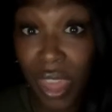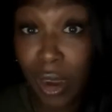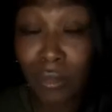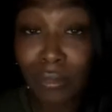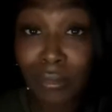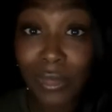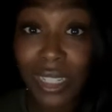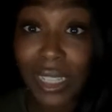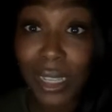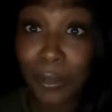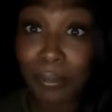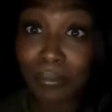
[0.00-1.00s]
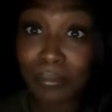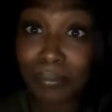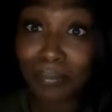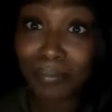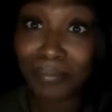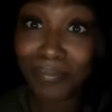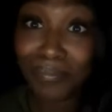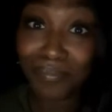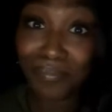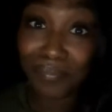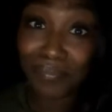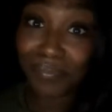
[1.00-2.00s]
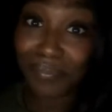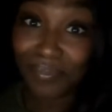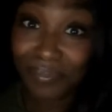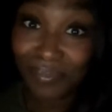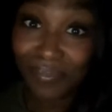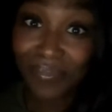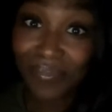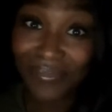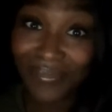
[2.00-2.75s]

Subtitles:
That's the clip right there, Frank, the gout. That's the clip.